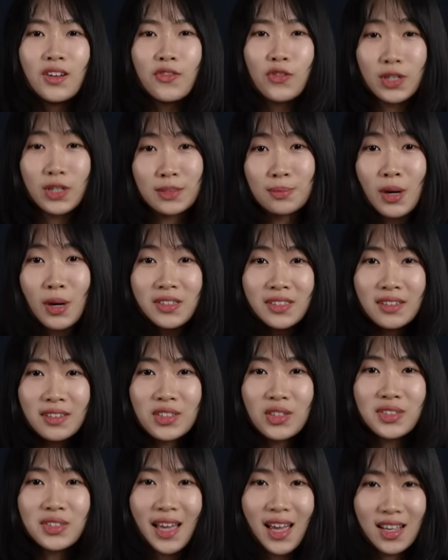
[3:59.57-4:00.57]
For small
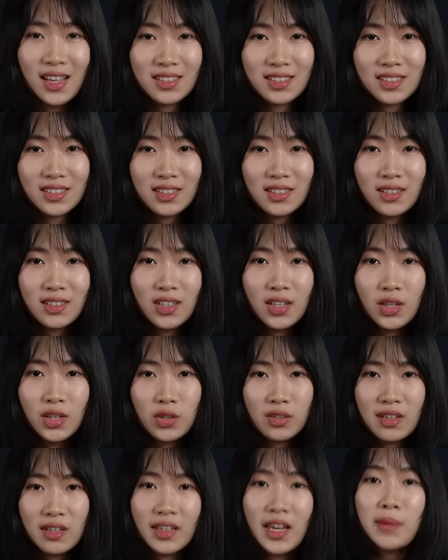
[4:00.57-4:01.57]
signal tests,
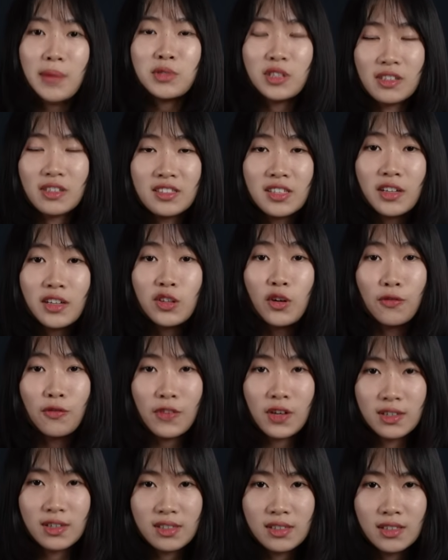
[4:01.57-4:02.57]
you can capture the signal
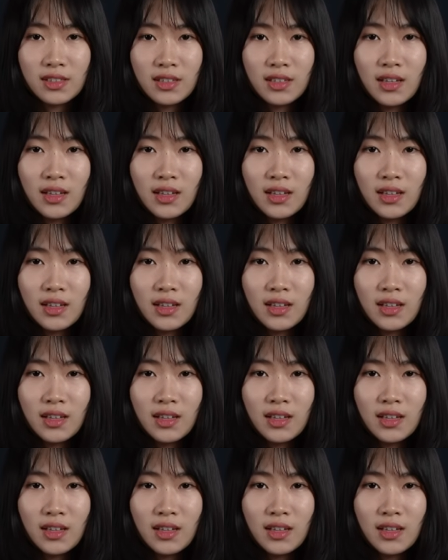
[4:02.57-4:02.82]
first,